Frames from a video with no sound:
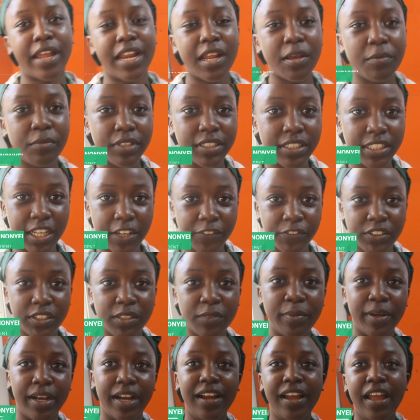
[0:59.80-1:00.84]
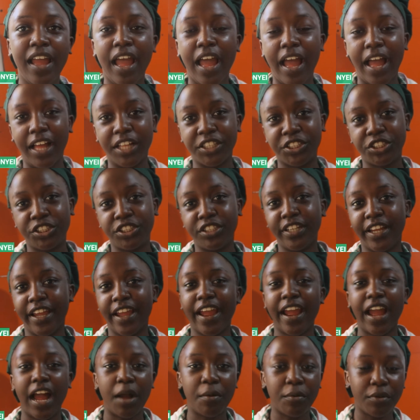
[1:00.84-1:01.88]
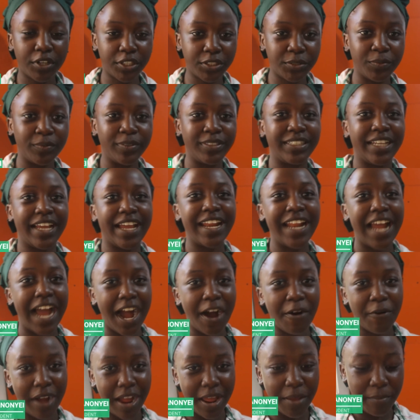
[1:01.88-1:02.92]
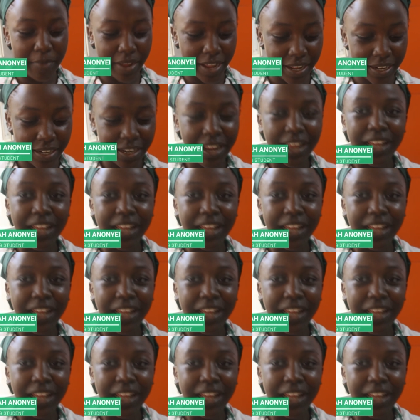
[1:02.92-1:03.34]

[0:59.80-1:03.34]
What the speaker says: name is HEPHZIBAH, and today I'm going to be saying how I made